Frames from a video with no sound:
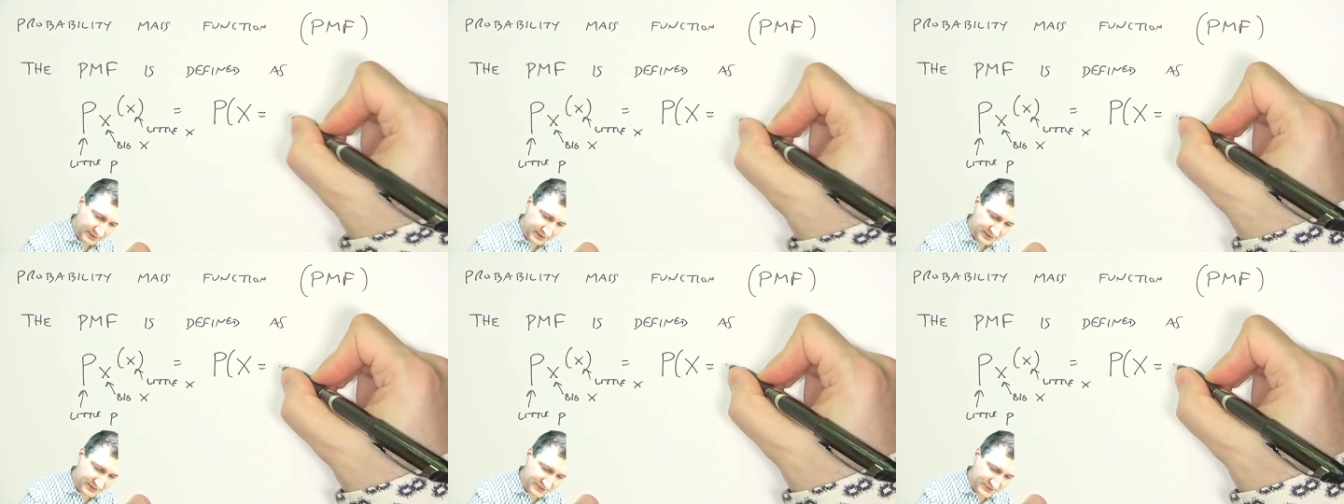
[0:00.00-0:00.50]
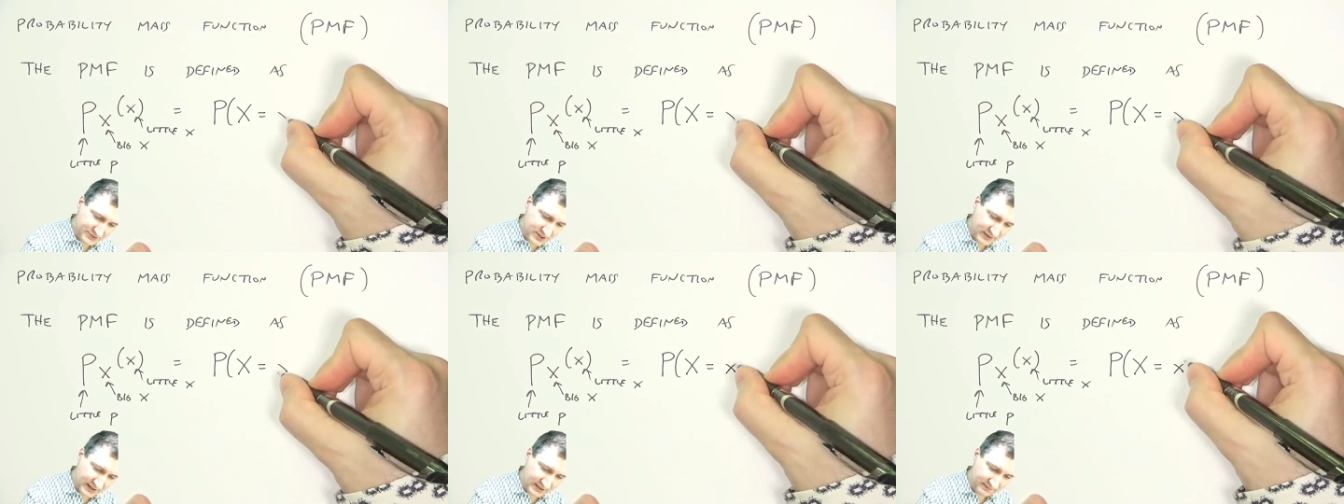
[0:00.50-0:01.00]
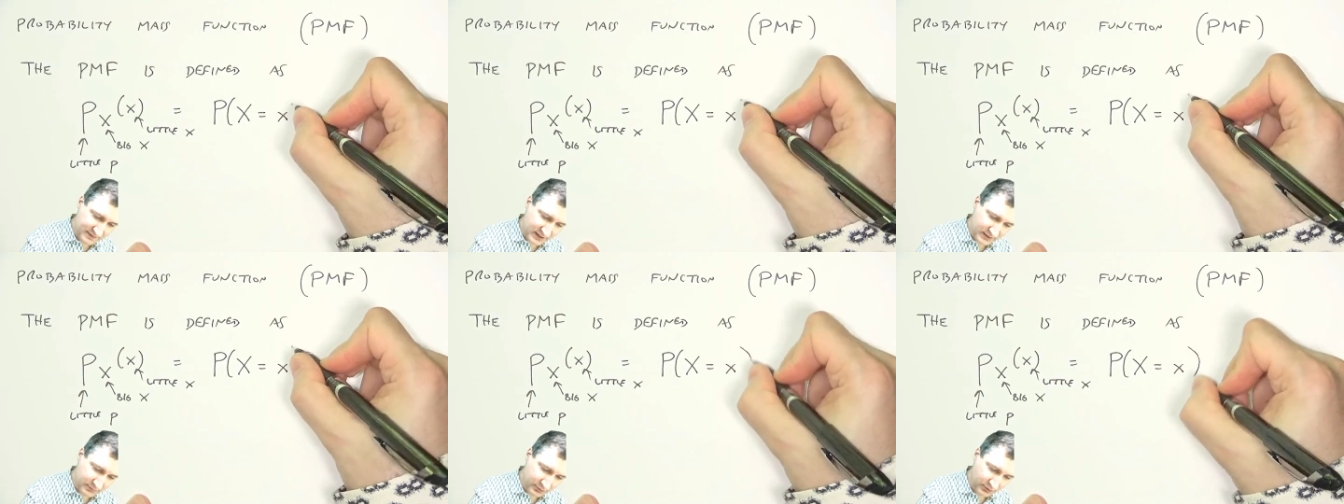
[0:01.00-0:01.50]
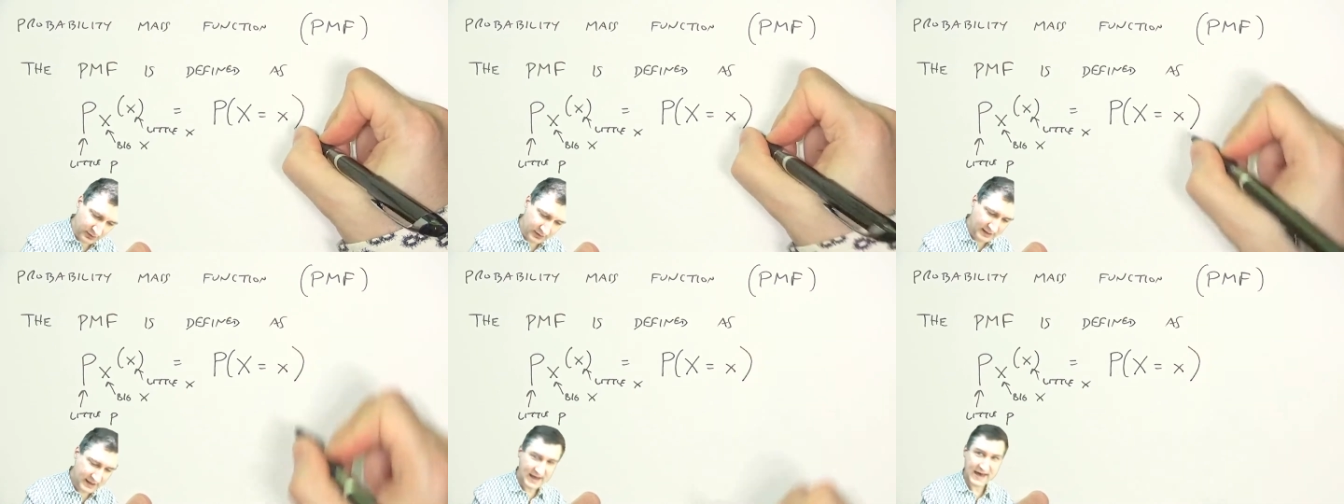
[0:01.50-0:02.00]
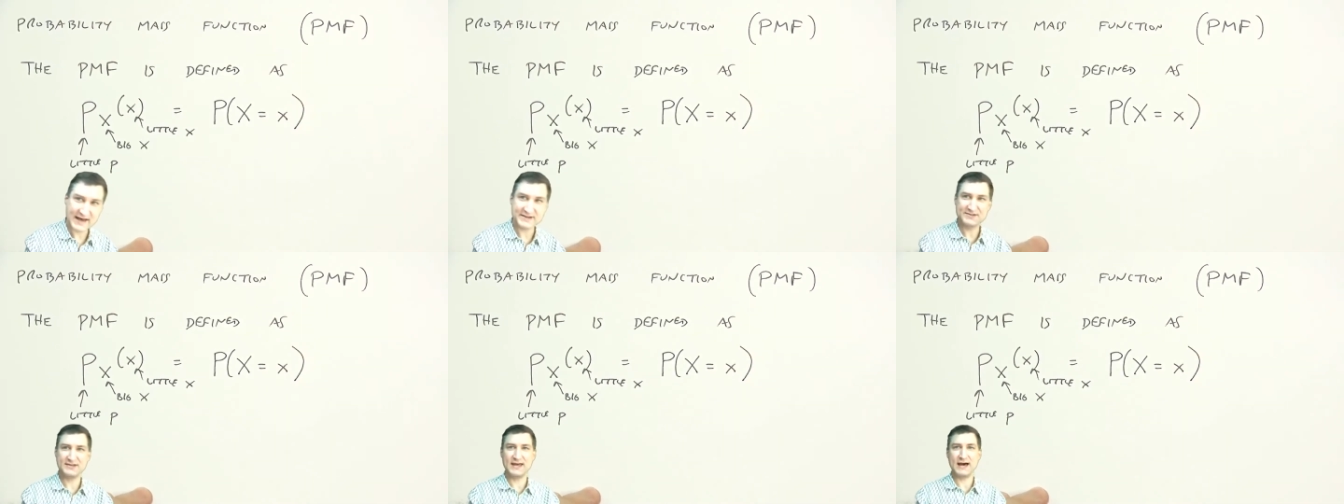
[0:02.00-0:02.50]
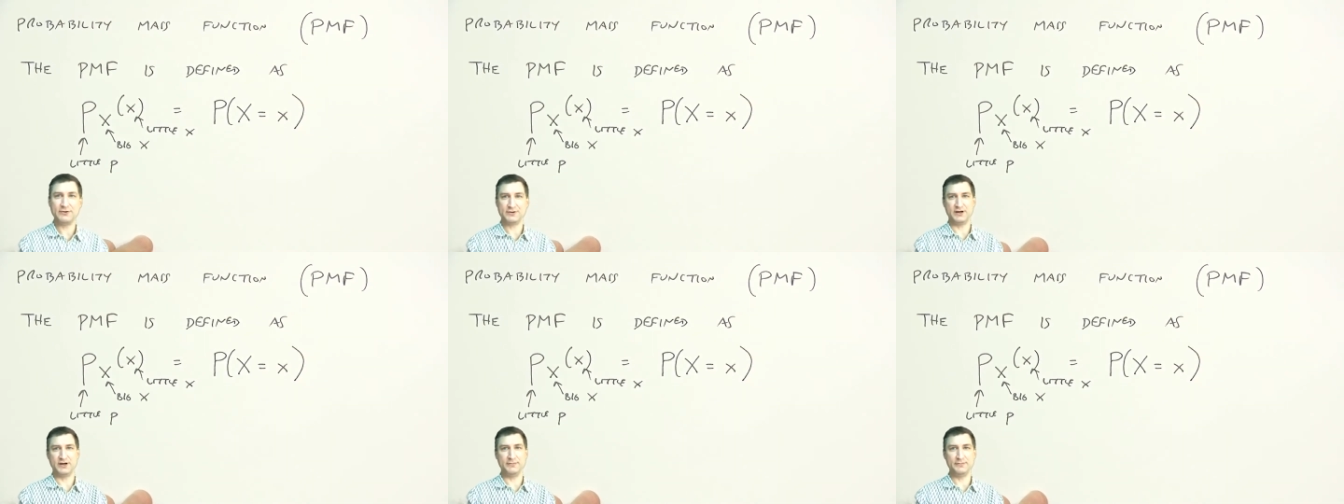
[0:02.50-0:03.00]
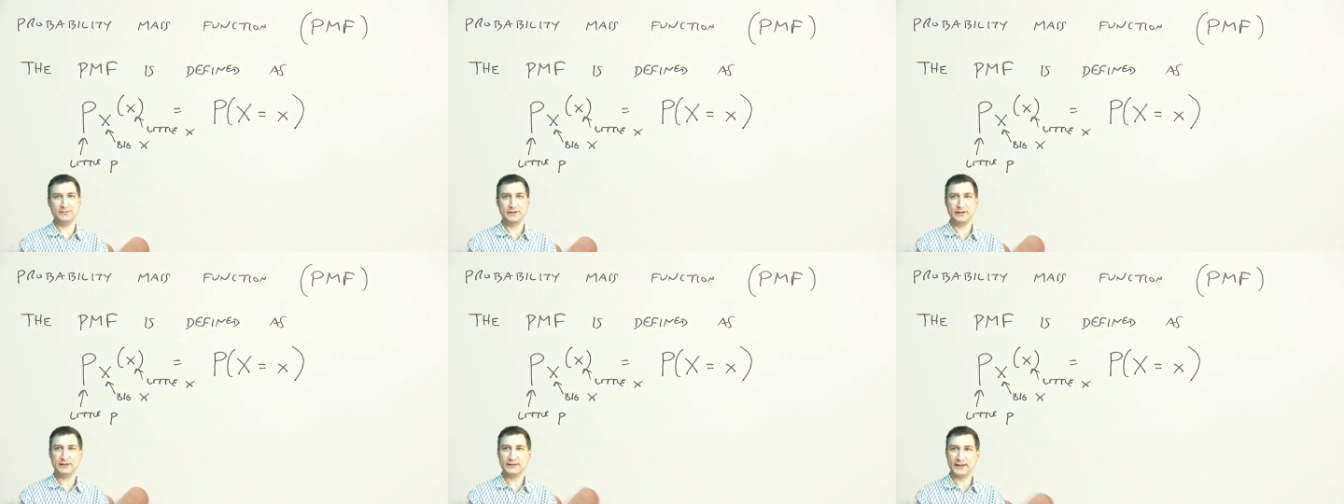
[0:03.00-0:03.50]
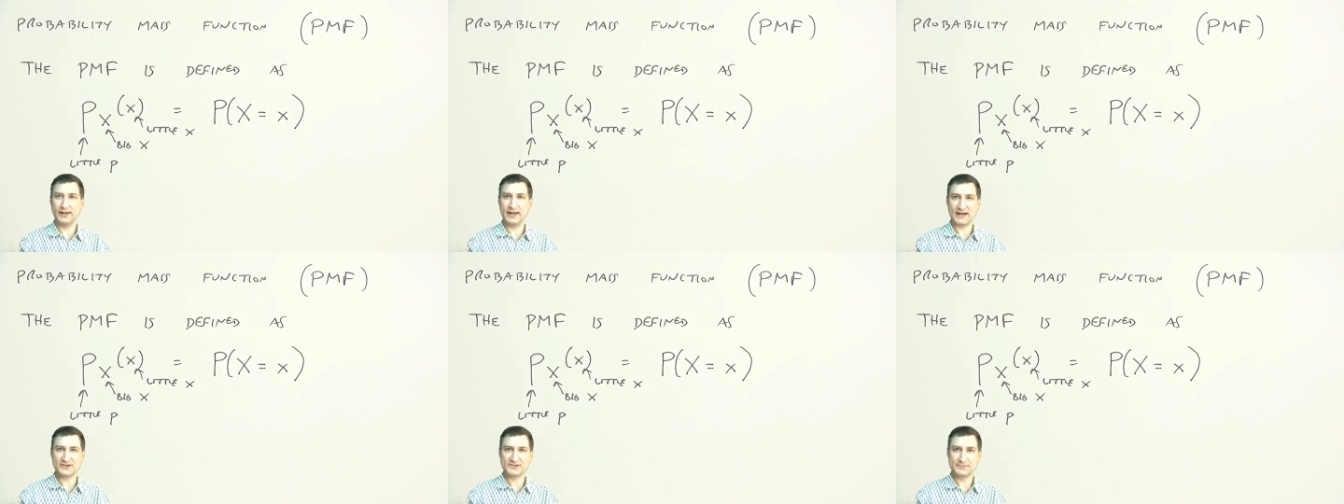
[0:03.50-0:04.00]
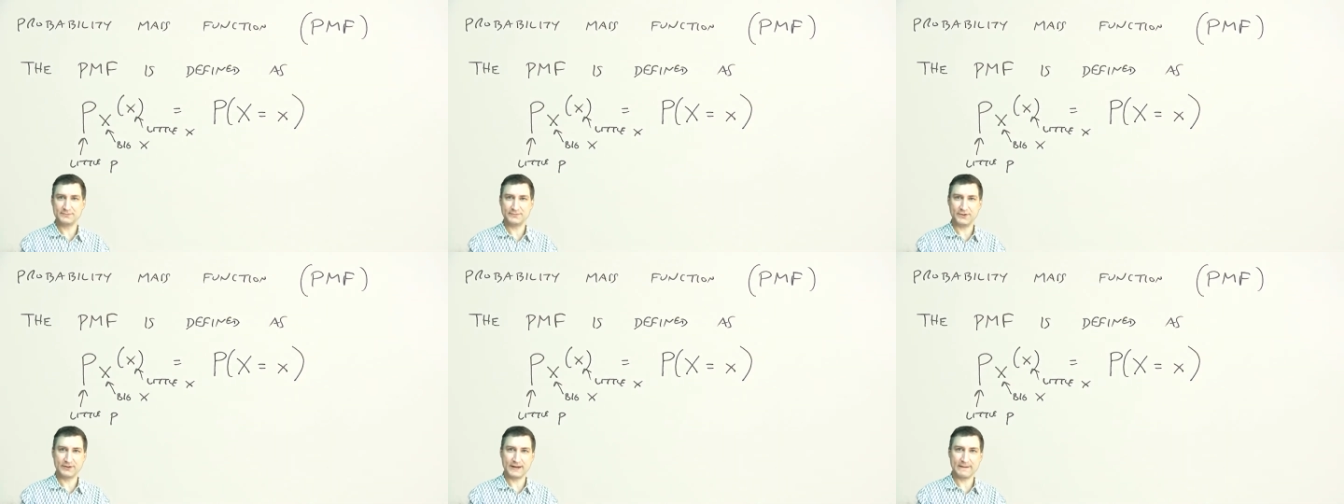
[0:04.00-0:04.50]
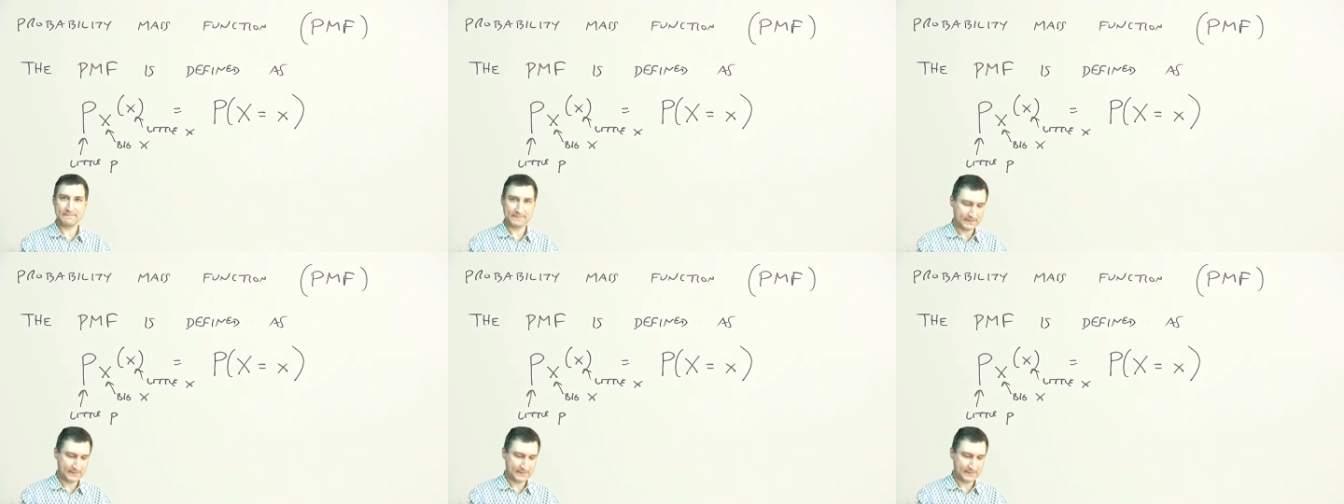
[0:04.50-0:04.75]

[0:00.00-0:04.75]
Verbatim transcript: that the discrete random variable has the outcome little x, okay?